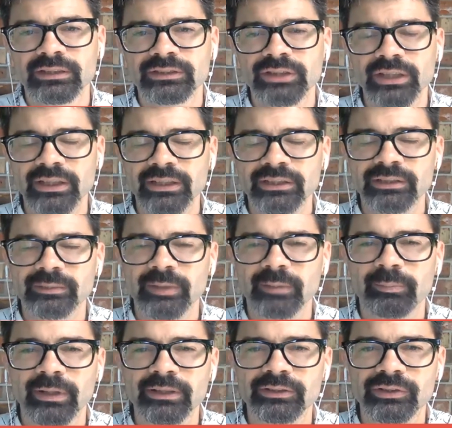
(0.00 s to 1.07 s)
check into my
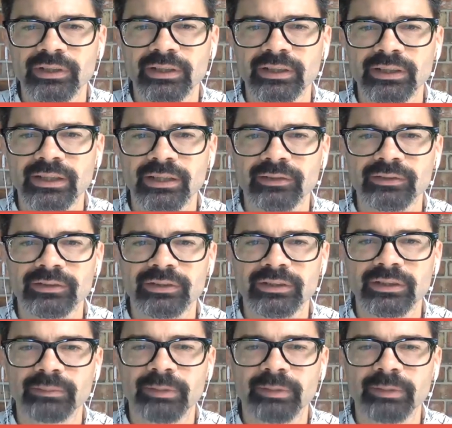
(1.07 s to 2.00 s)
Patreon account,